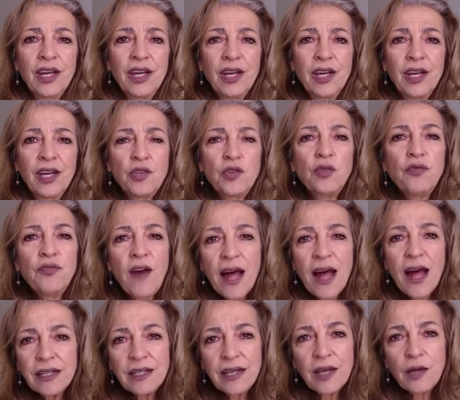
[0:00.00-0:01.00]
to
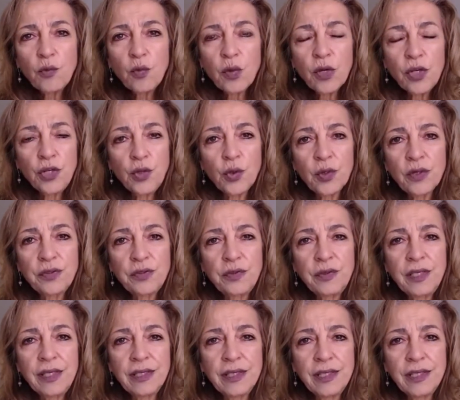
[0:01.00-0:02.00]
validate what you're
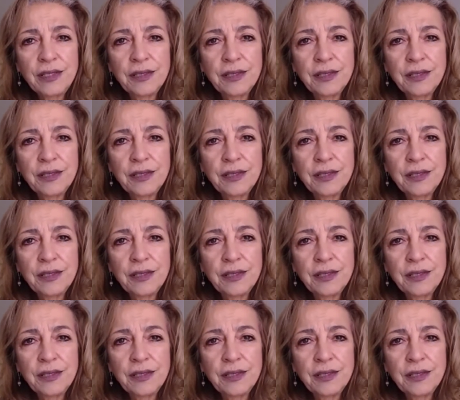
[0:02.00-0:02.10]
feeling.